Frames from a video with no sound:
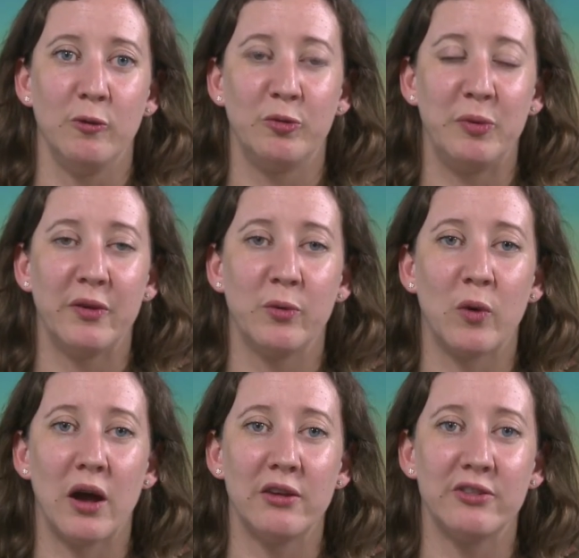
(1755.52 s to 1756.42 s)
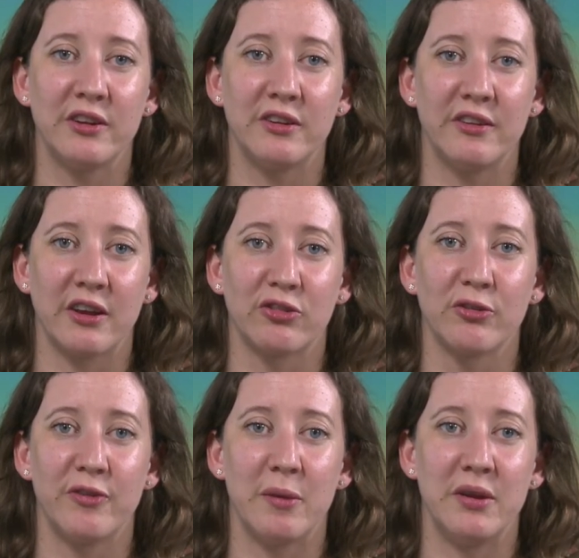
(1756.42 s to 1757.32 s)
would be that whilst intersectional
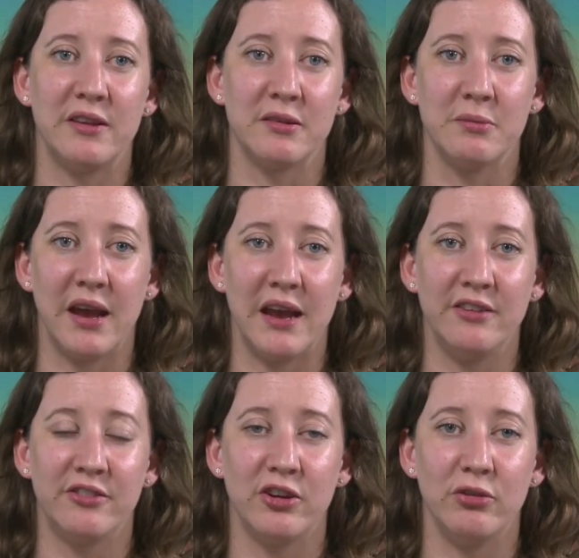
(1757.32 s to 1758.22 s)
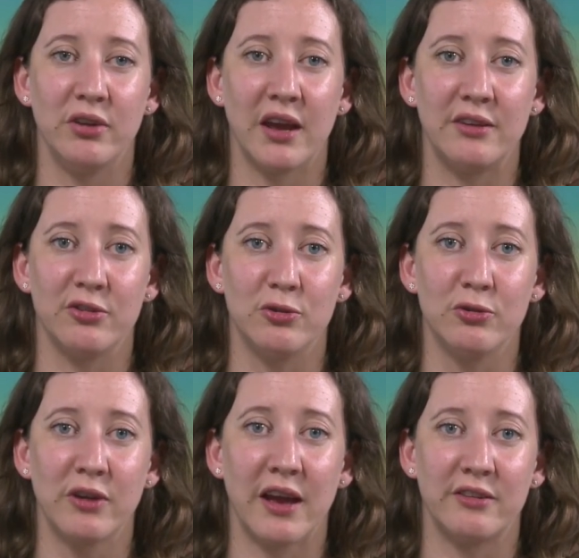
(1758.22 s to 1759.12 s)
feminism aims to unite
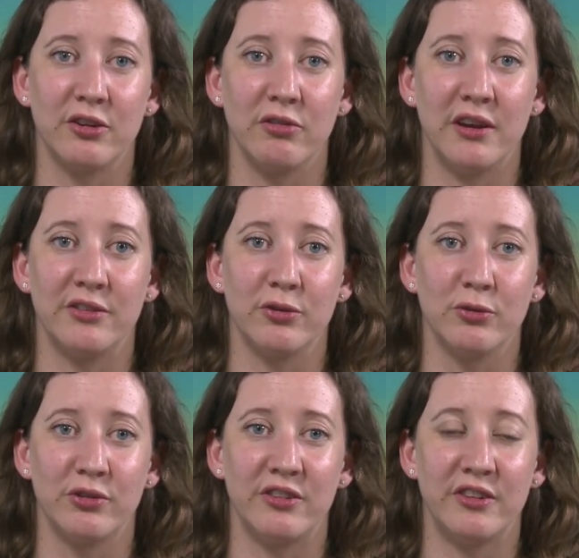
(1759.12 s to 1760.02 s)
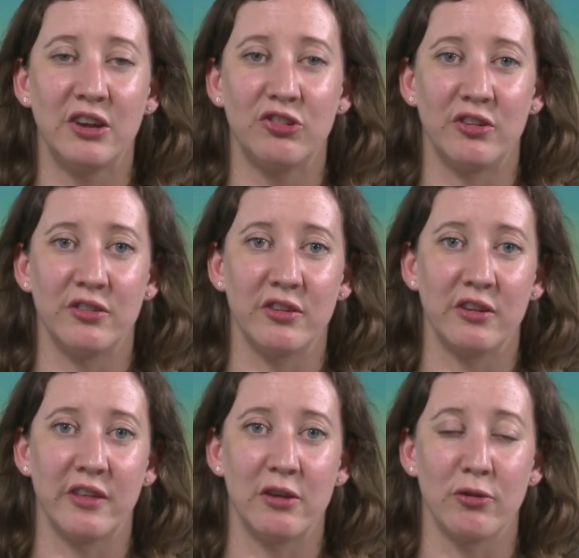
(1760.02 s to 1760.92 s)
all categories or distinctions,
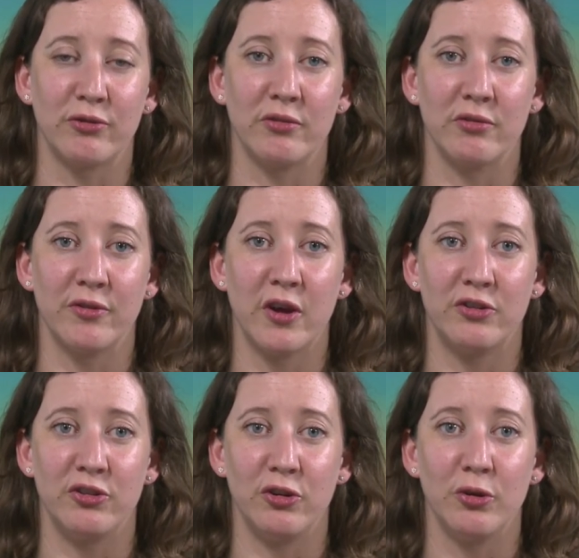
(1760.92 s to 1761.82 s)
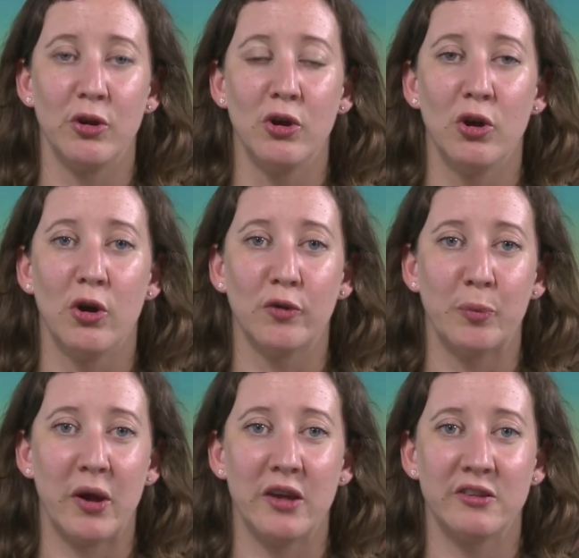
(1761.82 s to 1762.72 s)
as they are often referred to, of a
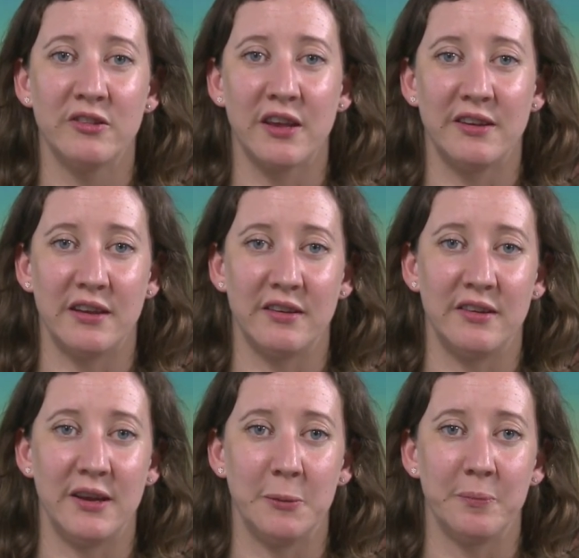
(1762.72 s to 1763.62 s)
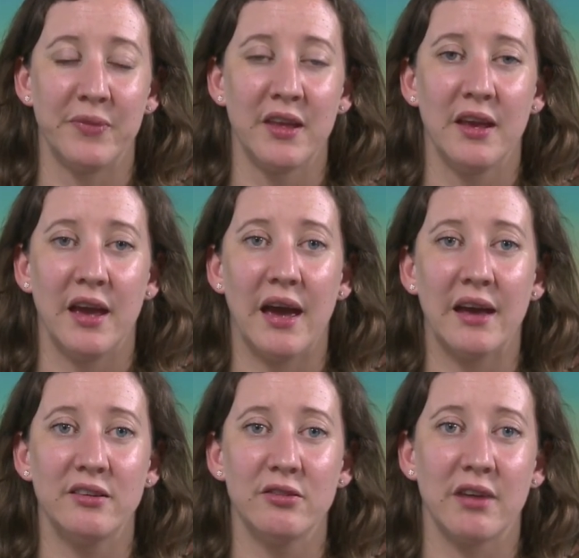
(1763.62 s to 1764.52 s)
person's identity,
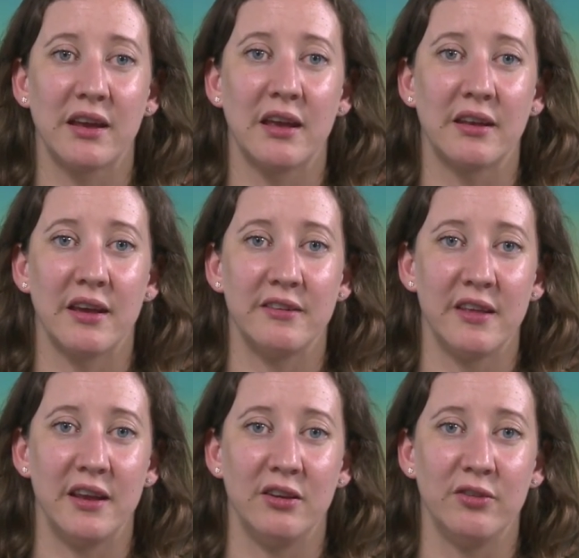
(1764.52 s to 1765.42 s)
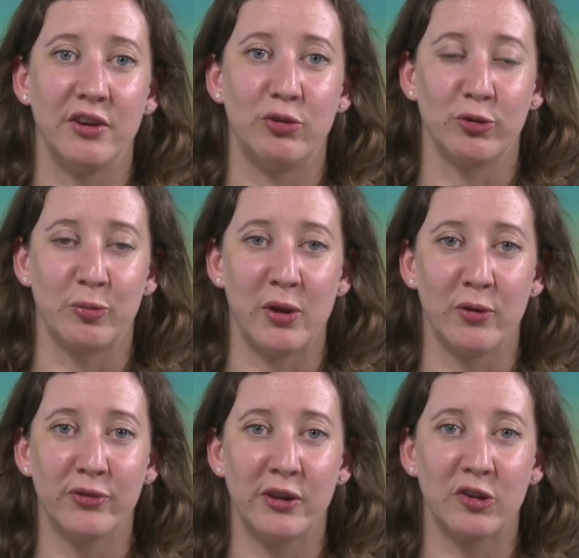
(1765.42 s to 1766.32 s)
and to recognise that individuals may
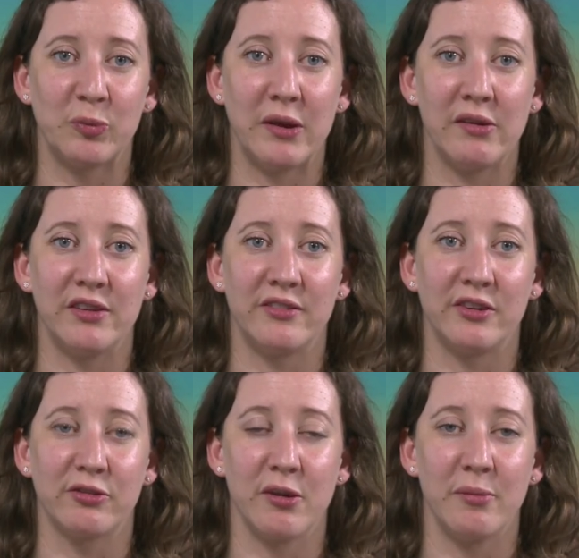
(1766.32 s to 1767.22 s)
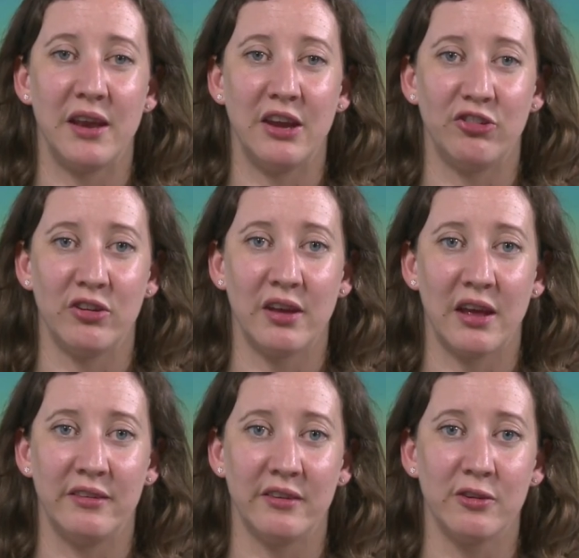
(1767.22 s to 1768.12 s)
often experience discrimination
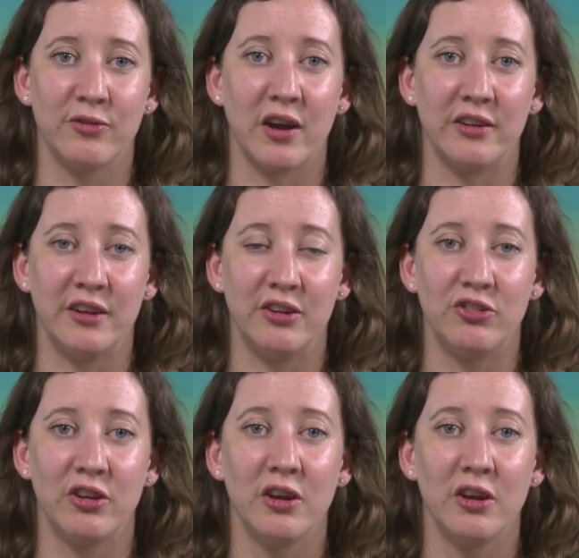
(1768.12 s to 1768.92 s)
and disadvantage,